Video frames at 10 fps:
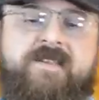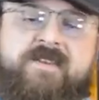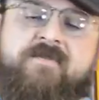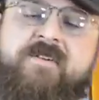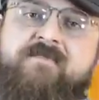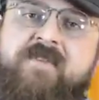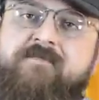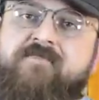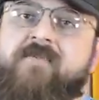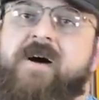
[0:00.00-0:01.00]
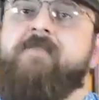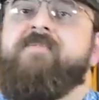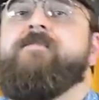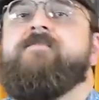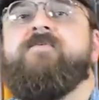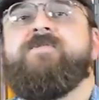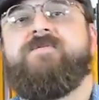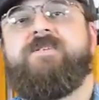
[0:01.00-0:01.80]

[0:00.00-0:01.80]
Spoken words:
it's going to be a problem when you're